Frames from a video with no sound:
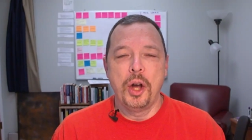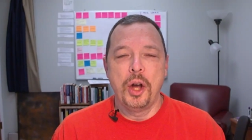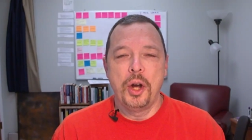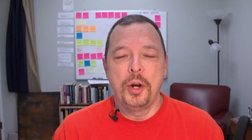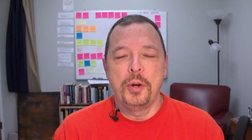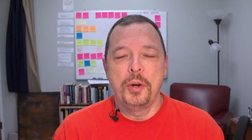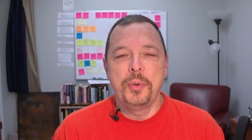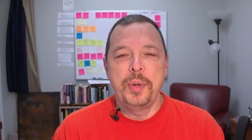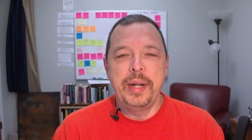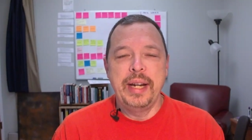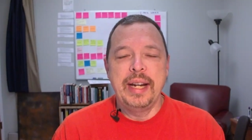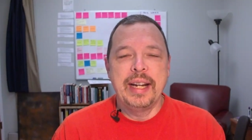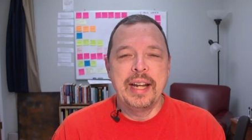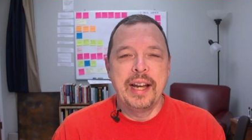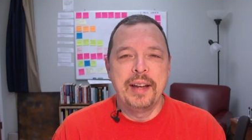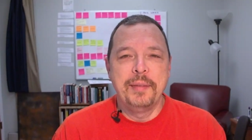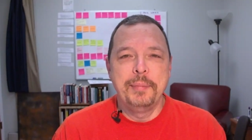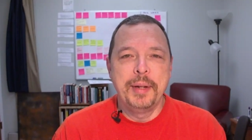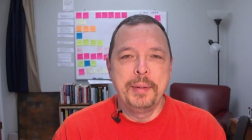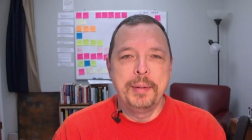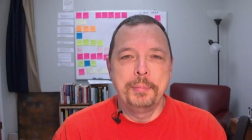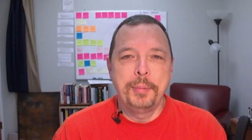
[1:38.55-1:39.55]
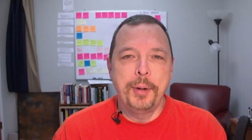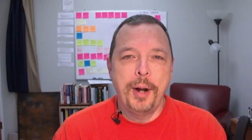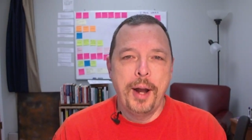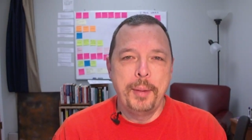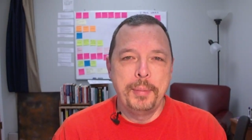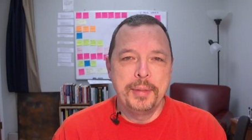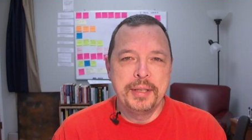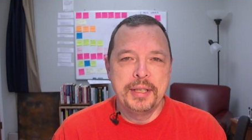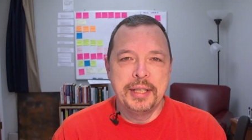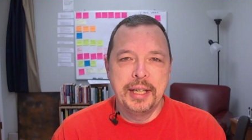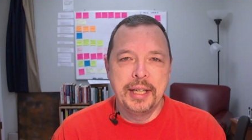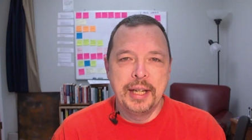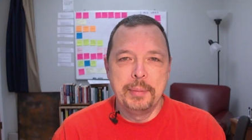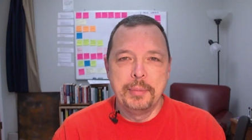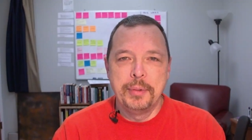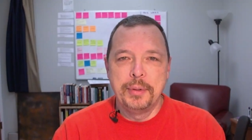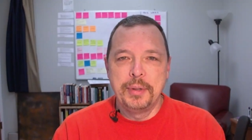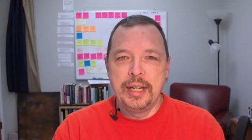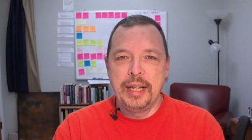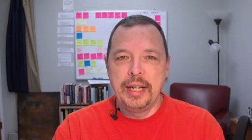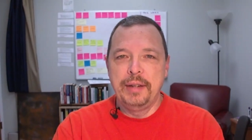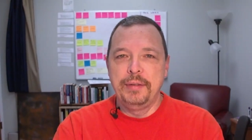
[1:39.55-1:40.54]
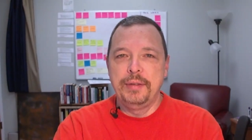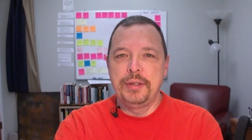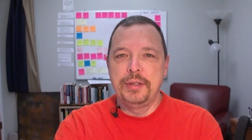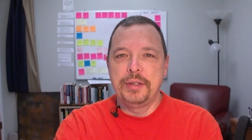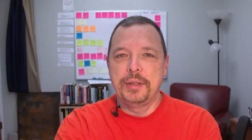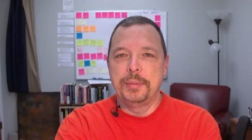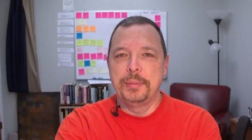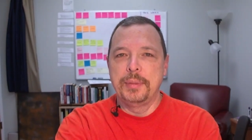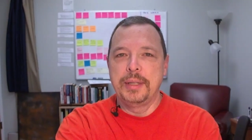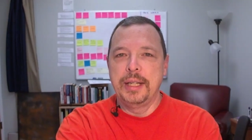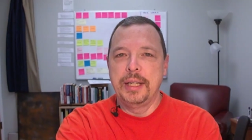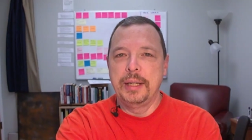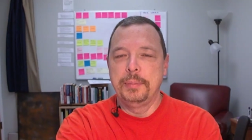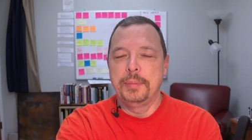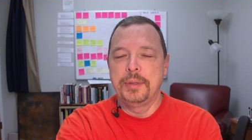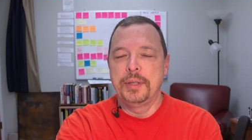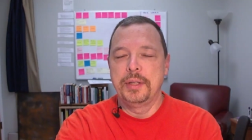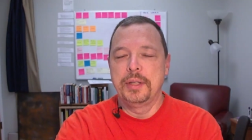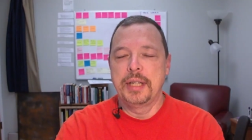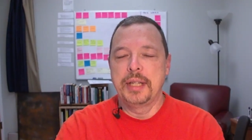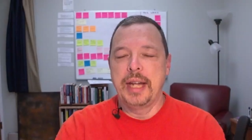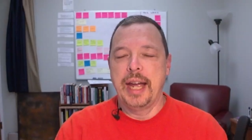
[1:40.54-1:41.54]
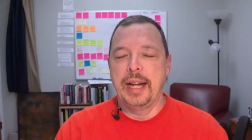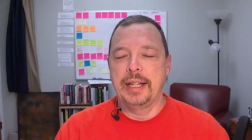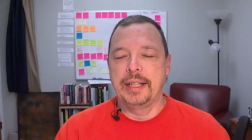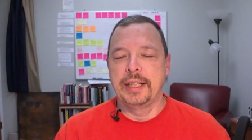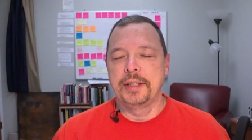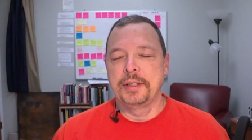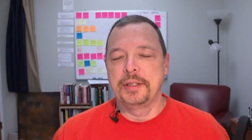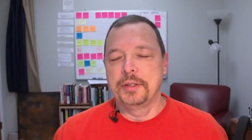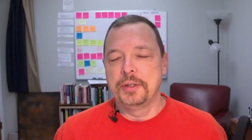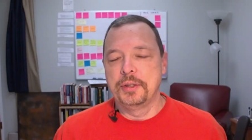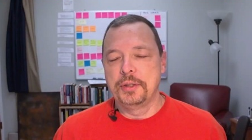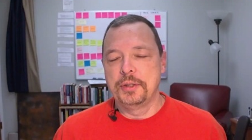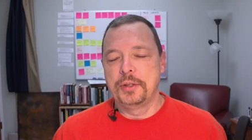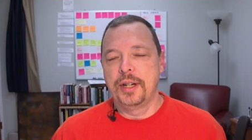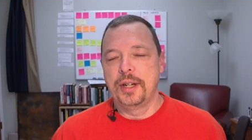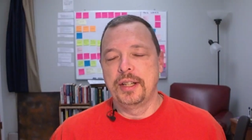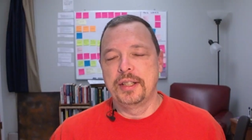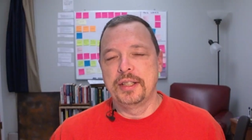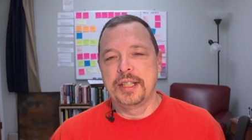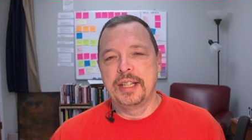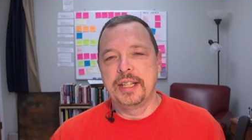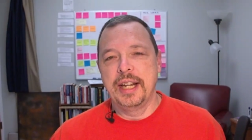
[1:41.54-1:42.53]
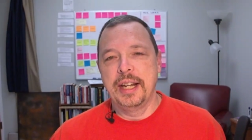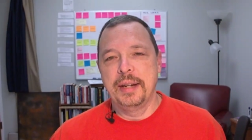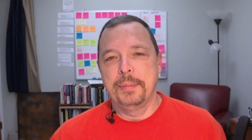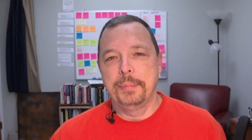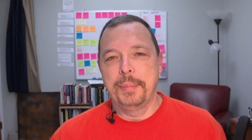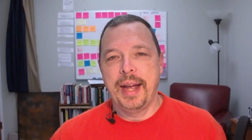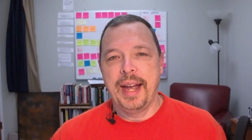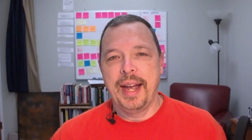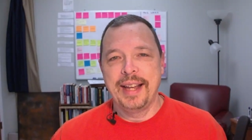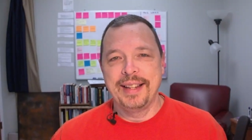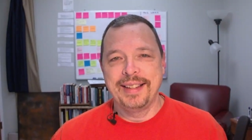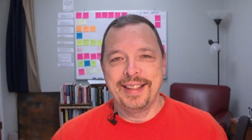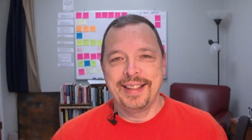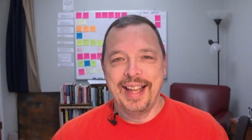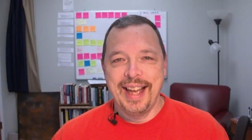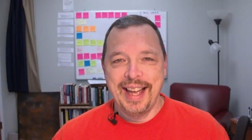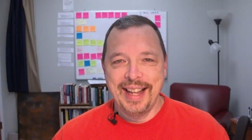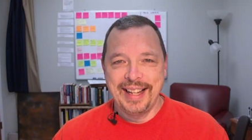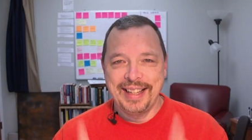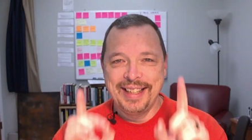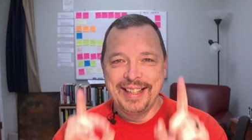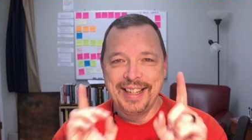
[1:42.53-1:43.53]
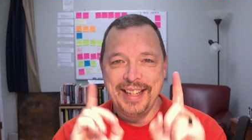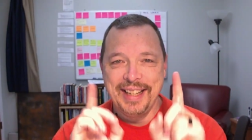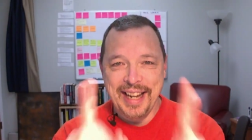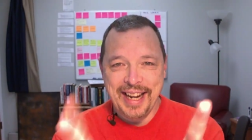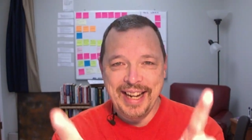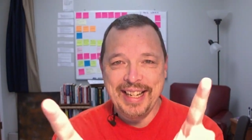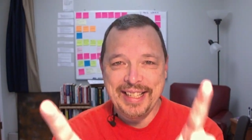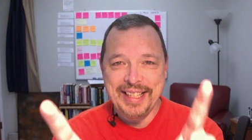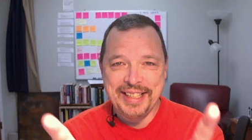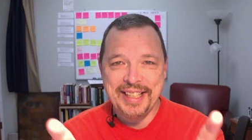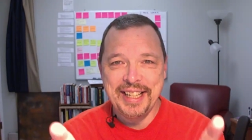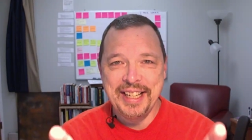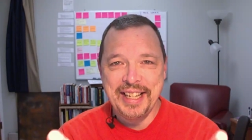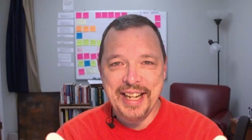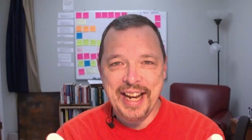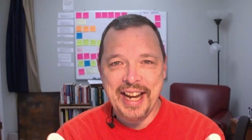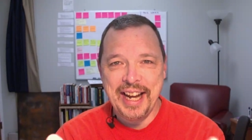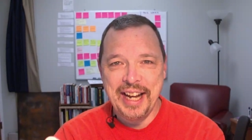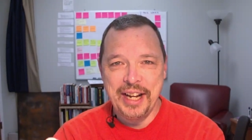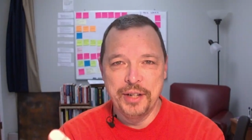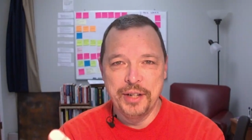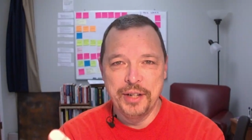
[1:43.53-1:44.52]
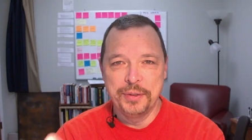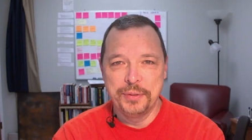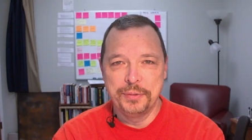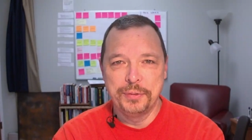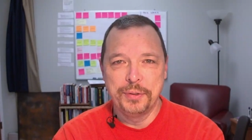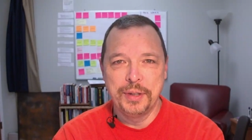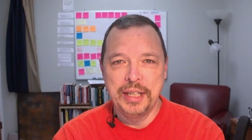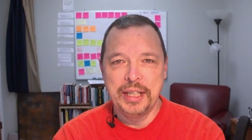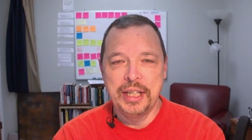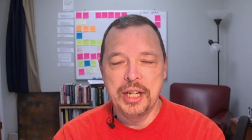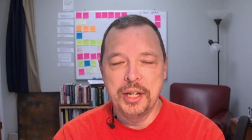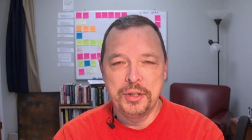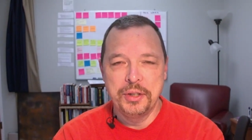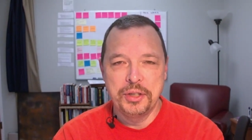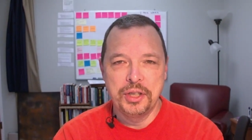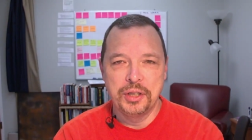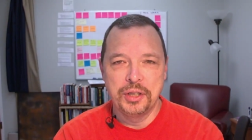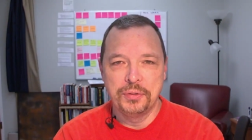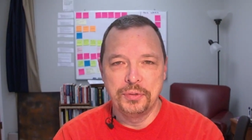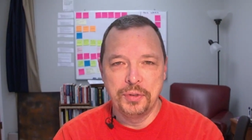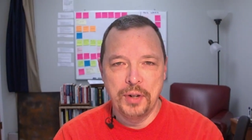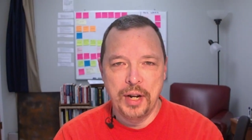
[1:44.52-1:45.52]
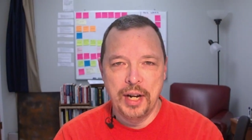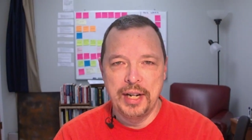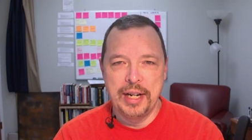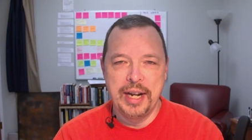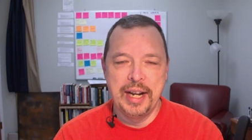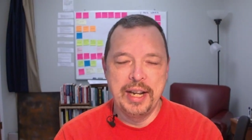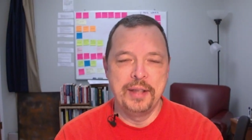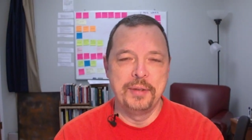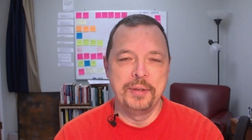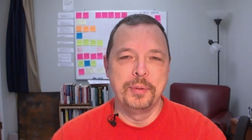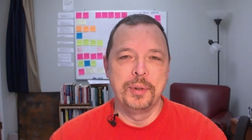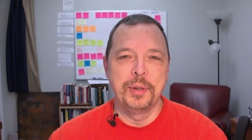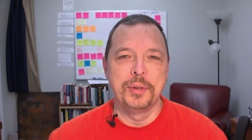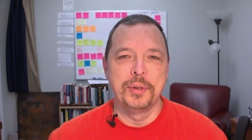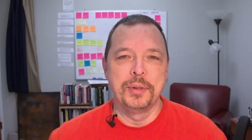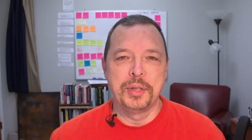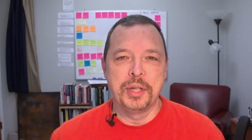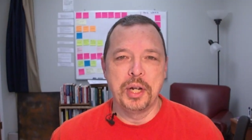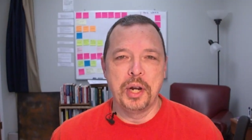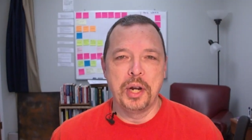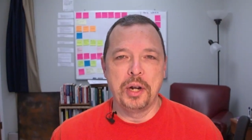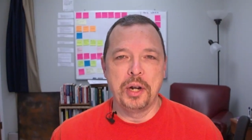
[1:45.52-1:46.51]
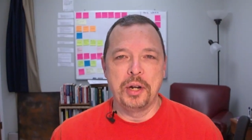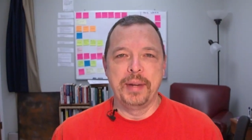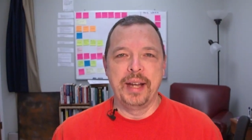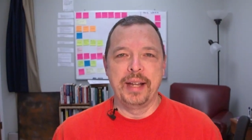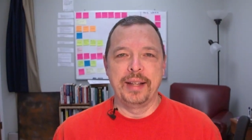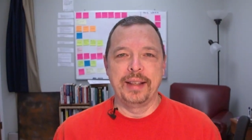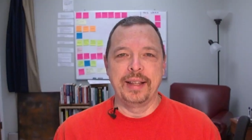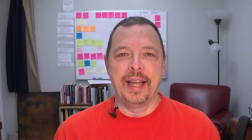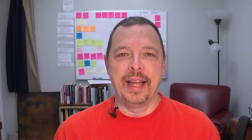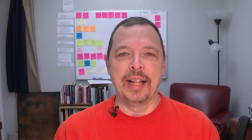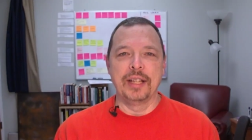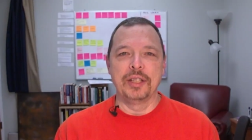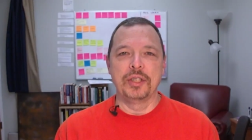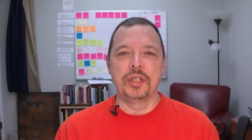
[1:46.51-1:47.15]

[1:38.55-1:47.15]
All week I've been promising I'm going to give you some tips and tactics and tricks to get past that. Today's the day on Free Coaching Friday that we're going to talk about that.